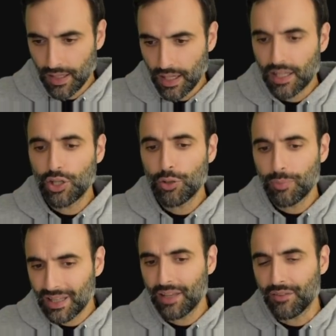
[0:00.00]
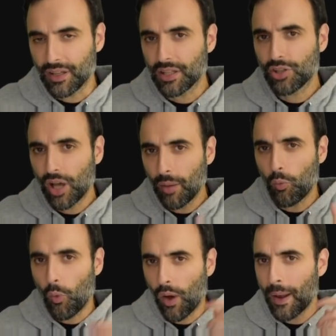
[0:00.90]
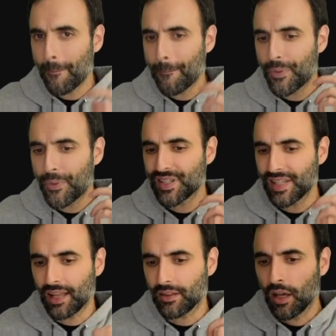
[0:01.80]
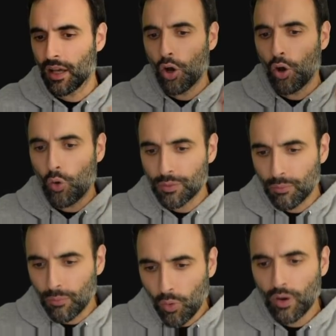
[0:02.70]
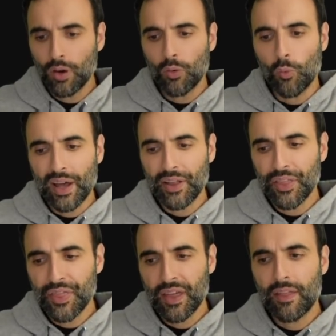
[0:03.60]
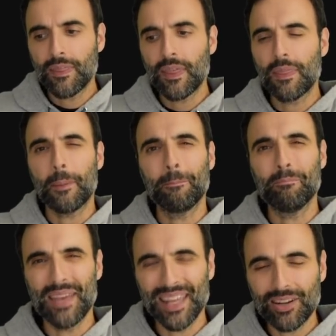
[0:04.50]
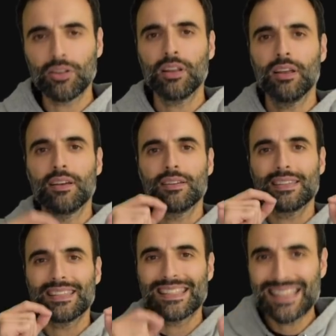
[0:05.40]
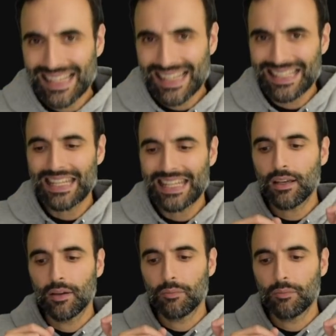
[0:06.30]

And can you believe it? The top 1% hold more wealth than the middle 60%.